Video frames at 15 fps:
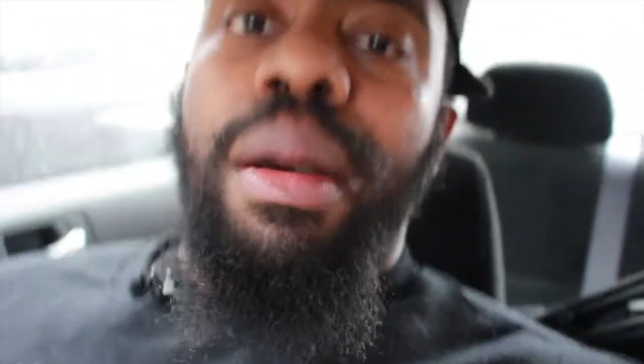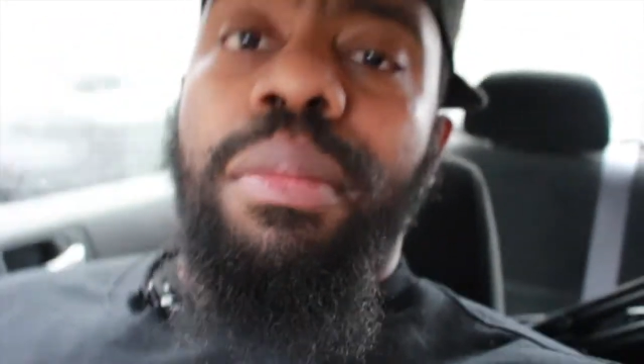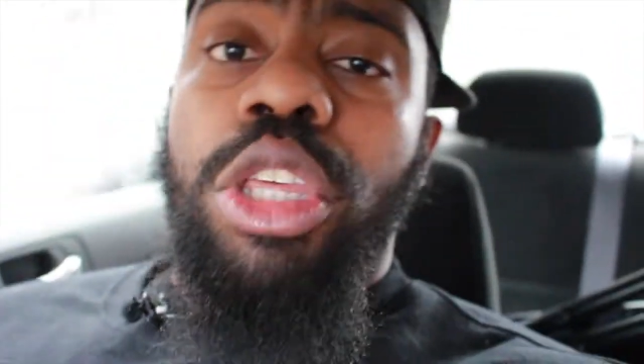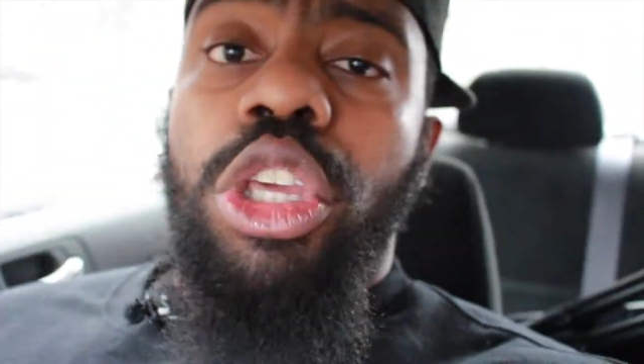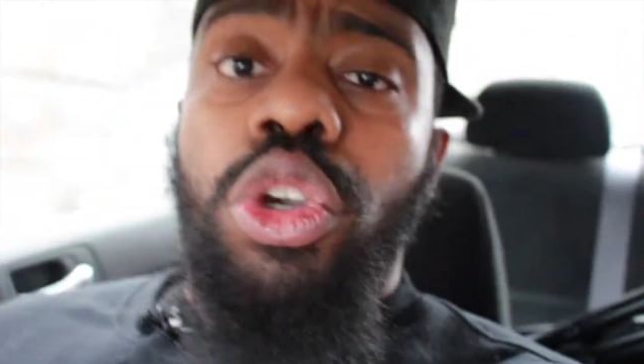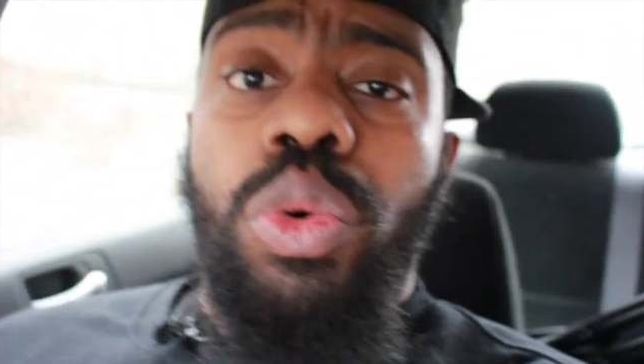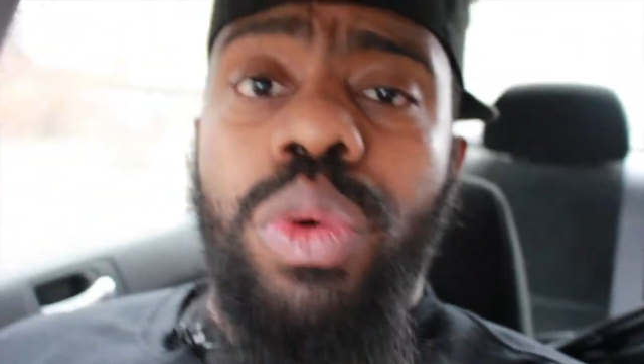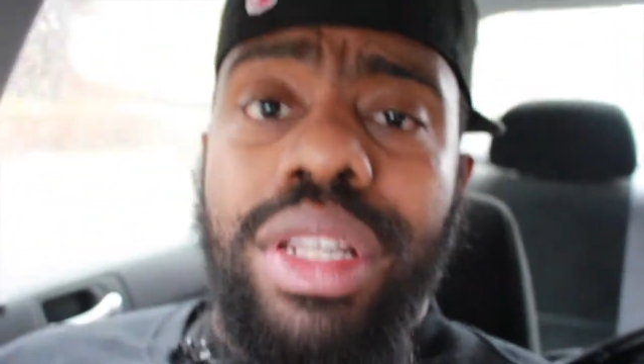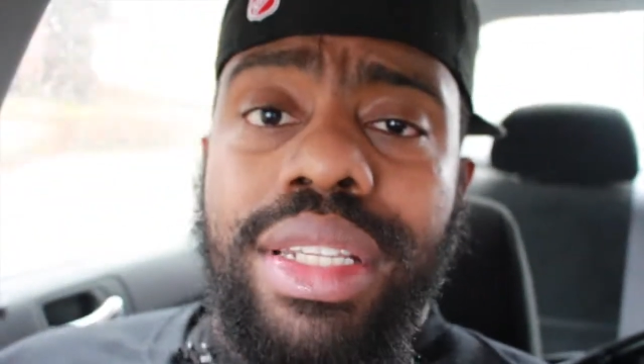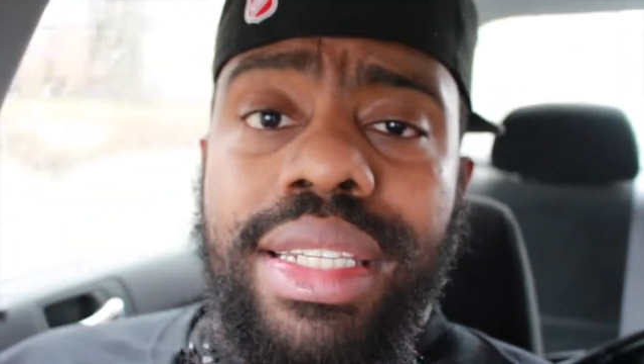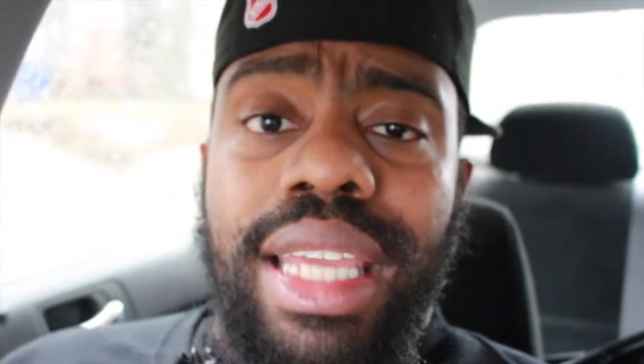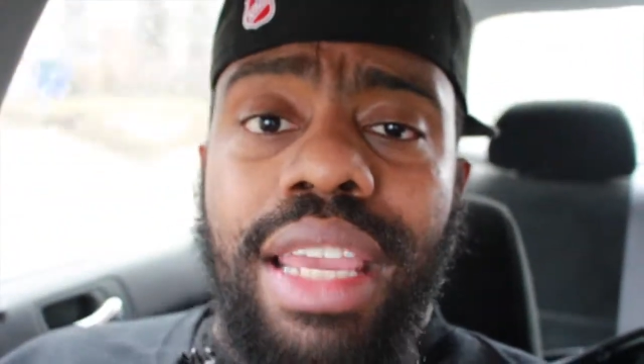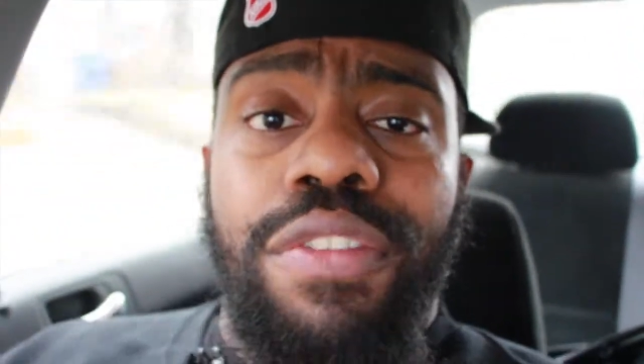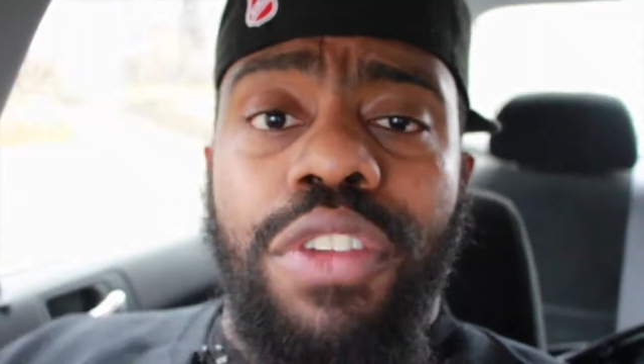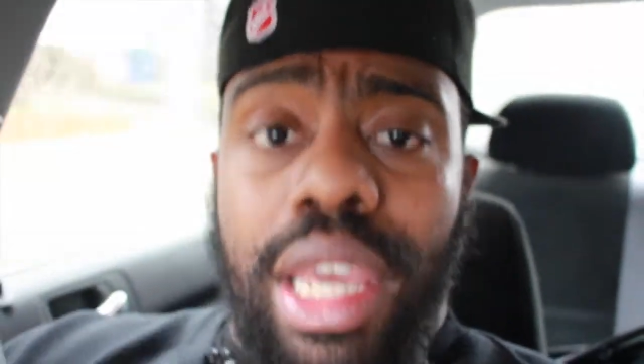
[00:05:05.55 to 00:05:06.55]
You will
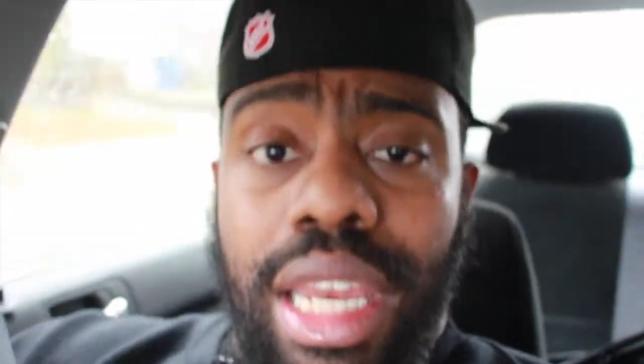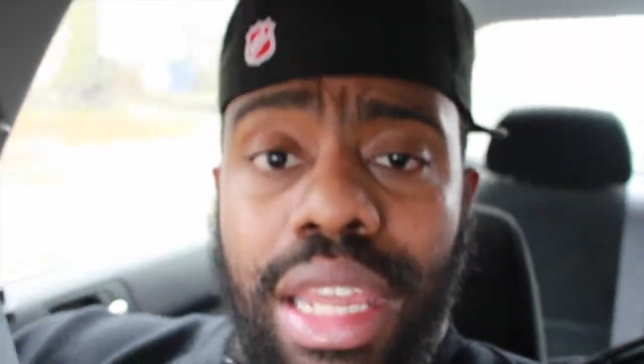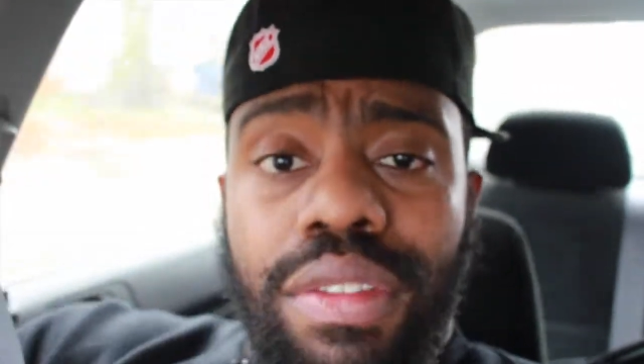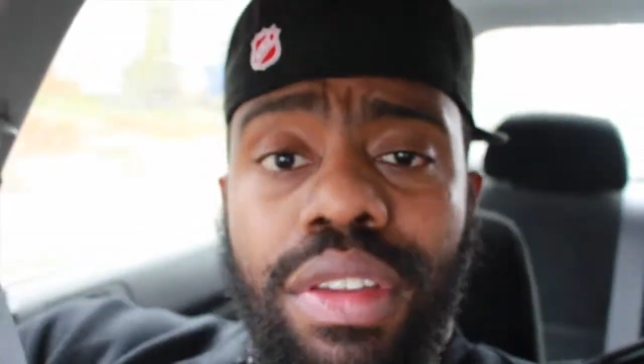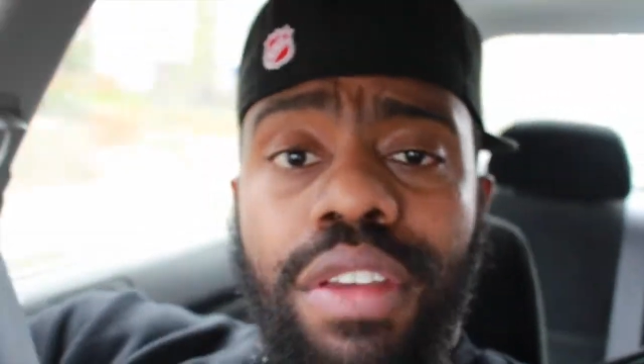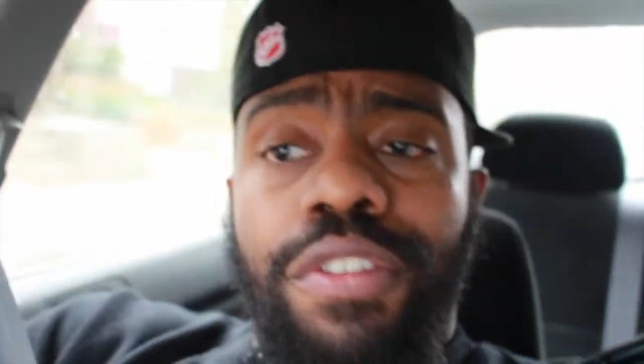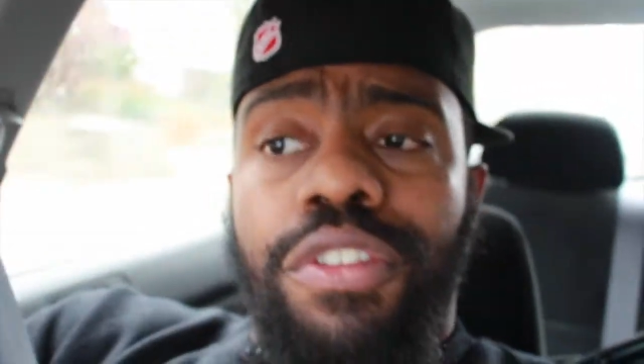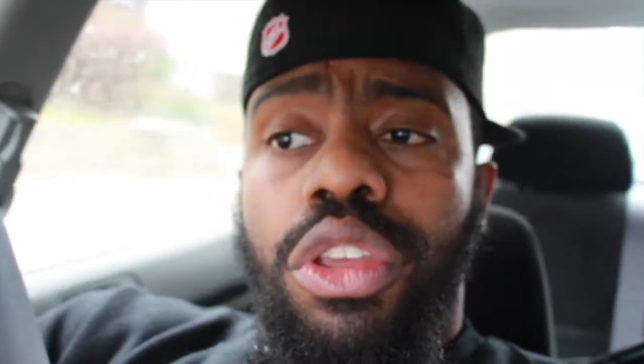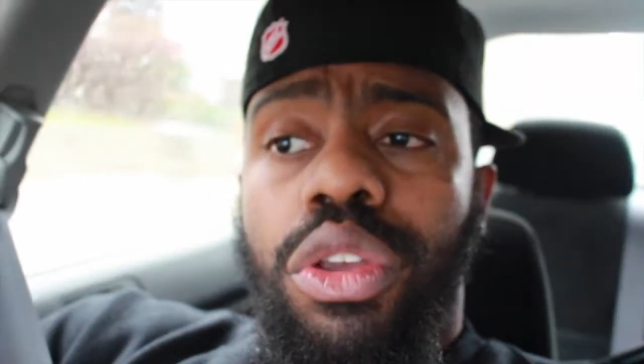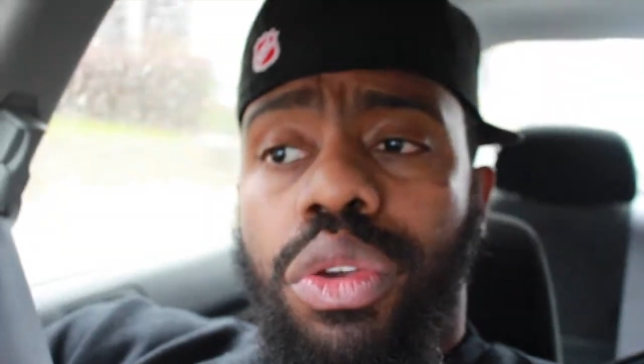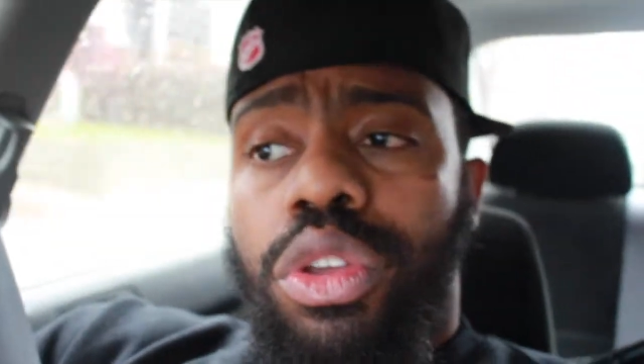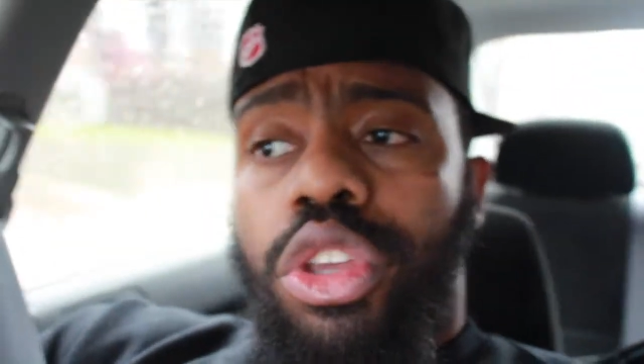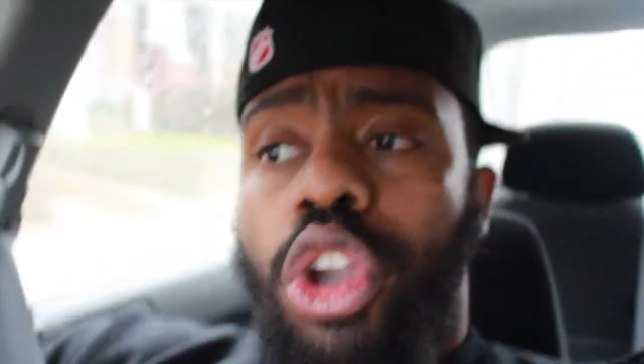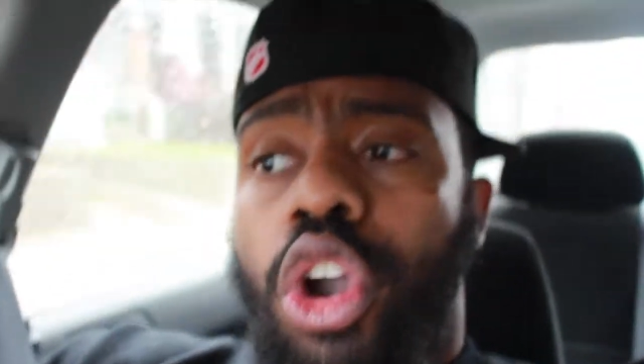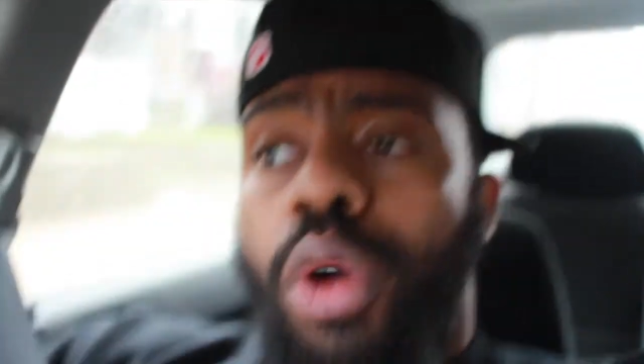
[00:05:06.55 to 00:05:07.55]
see, and even if
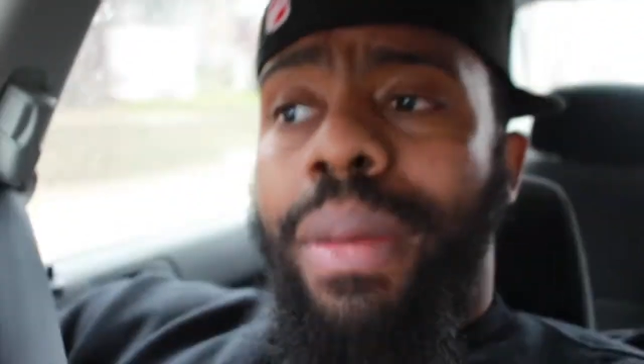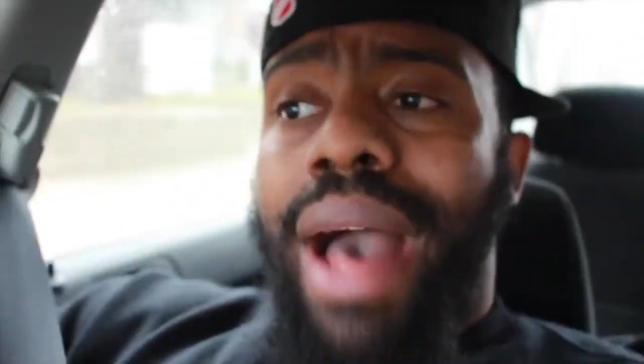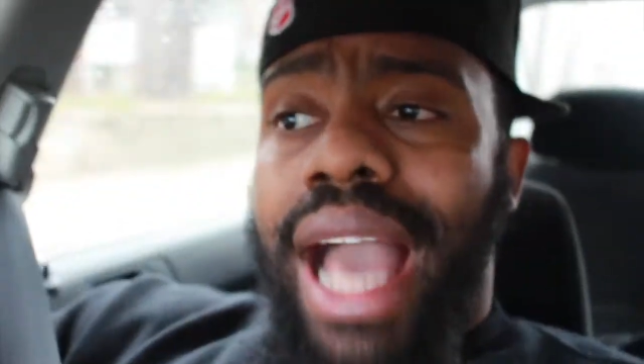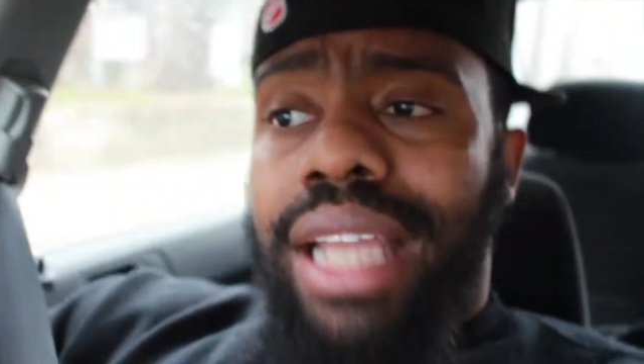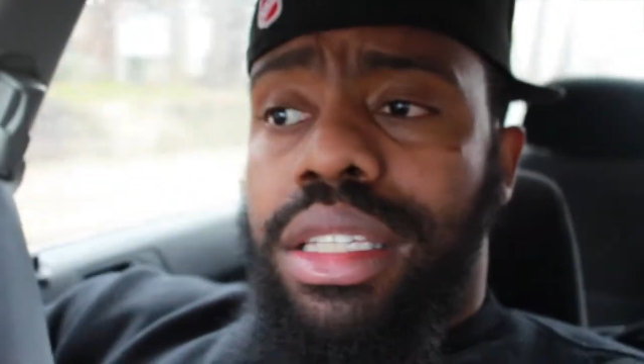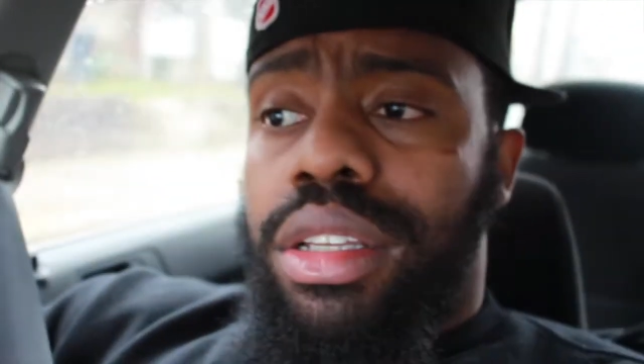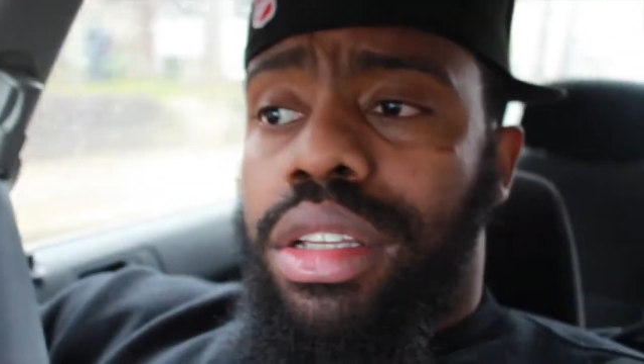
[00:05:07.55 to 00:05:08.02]
you go back